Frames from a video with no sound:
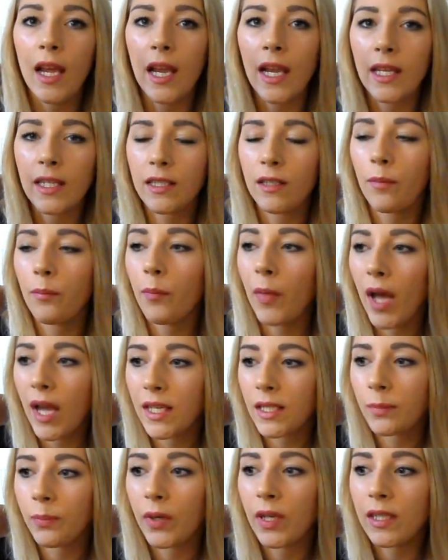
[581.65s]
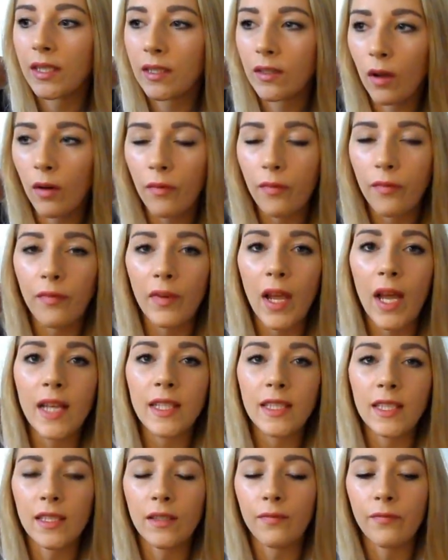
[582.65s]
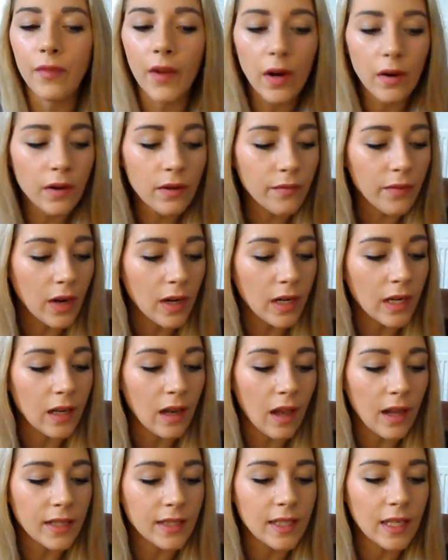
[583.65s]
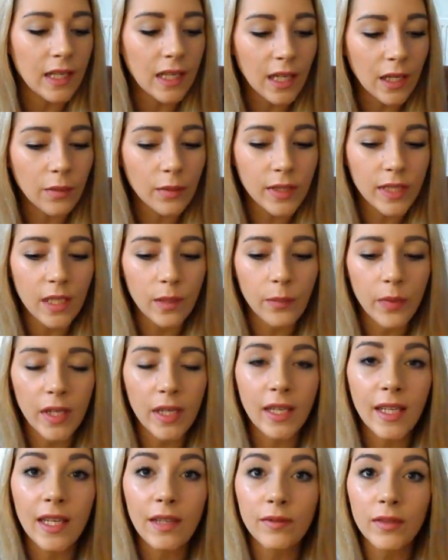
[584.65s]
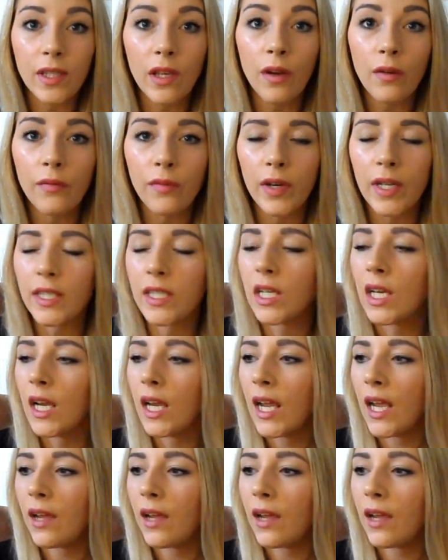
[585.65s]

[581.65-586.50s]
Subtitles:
It's matte, but it's not flat. It's very, very light and liquidy, but it gives coverage.